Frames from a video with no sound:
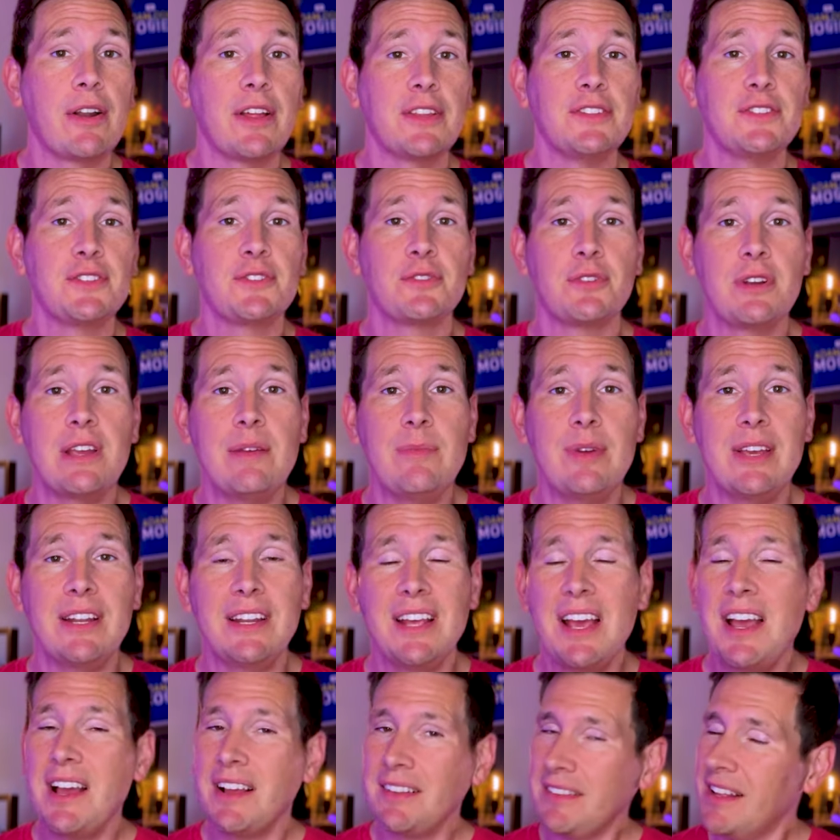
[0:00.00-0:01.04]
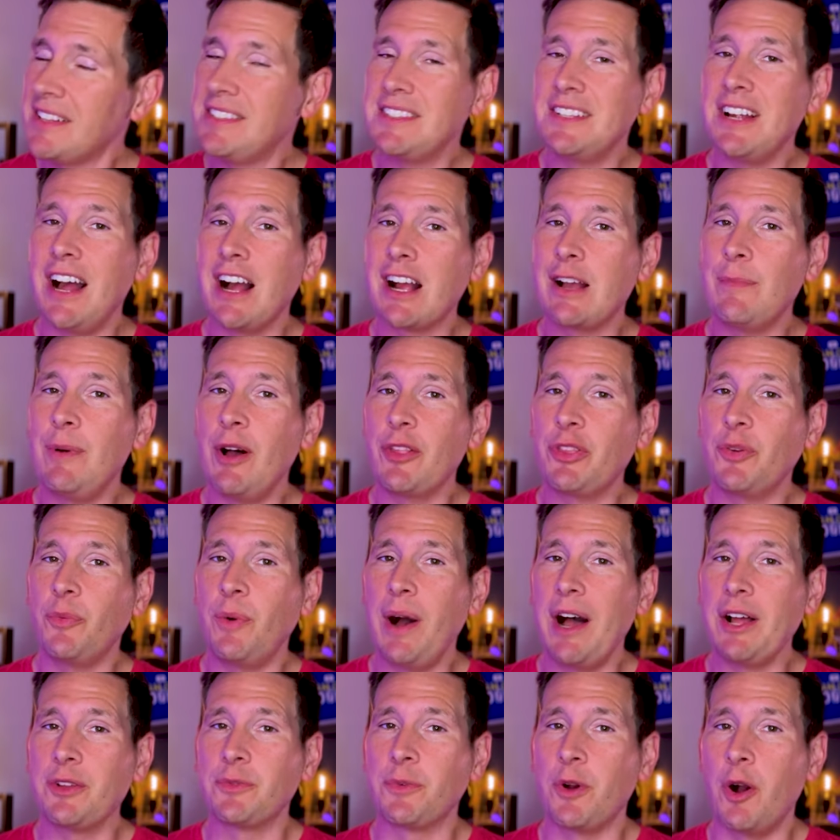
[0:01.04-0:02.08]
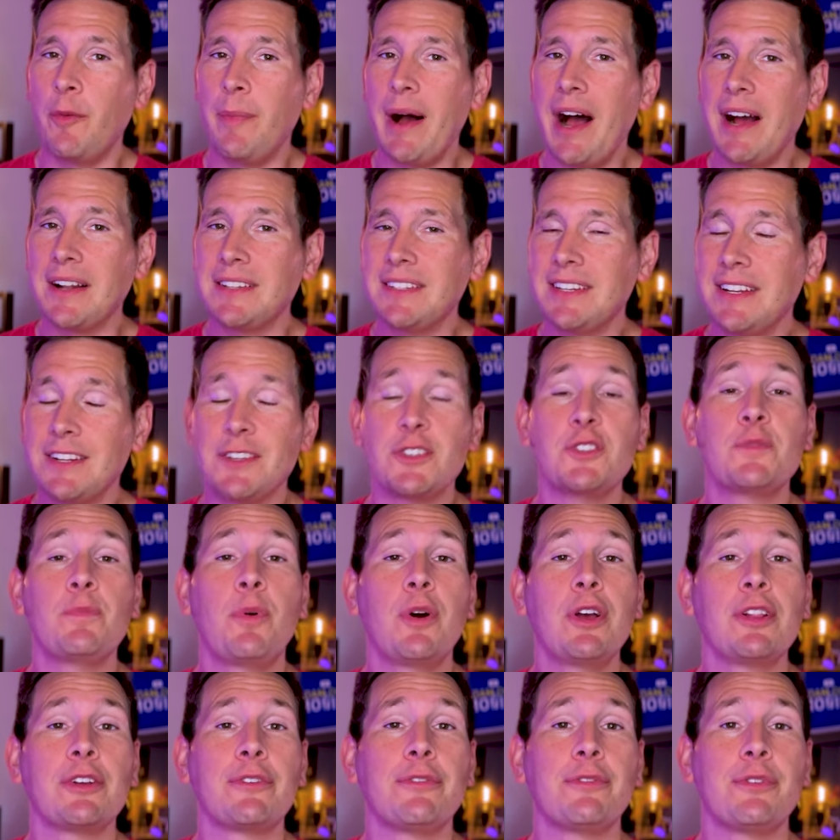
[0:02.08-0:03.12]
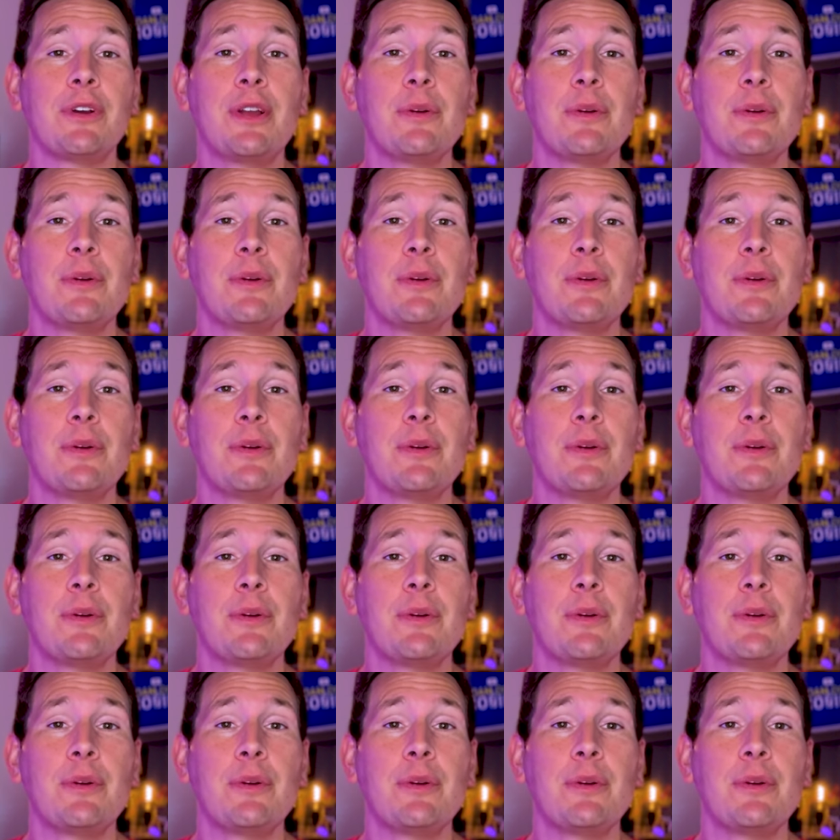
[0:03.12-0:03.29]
on streaming? Let's talk about The Wild Robot in a spoiler free